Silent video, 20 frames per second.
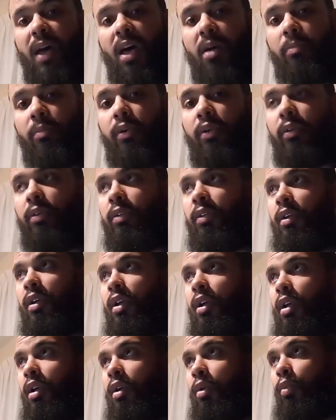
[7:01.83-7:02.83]
Bijlmer,
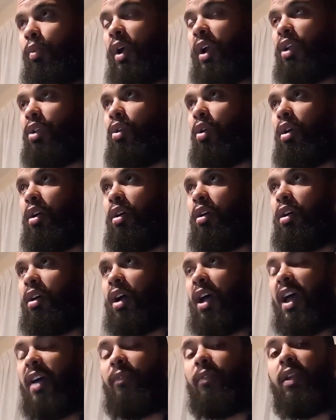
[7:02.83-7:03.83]
where you
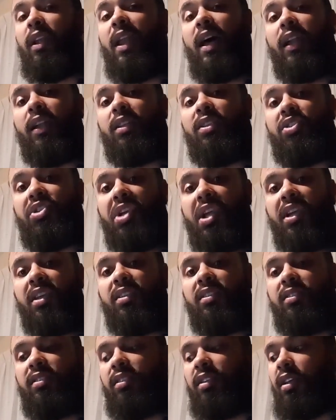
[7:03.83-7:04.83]
uh, have a lot of
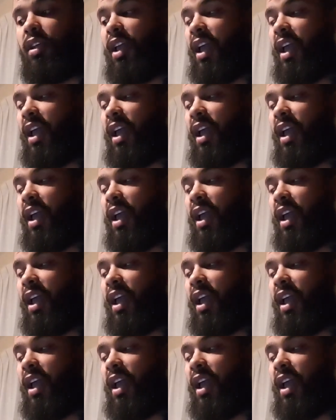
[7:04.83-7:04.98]
jigs,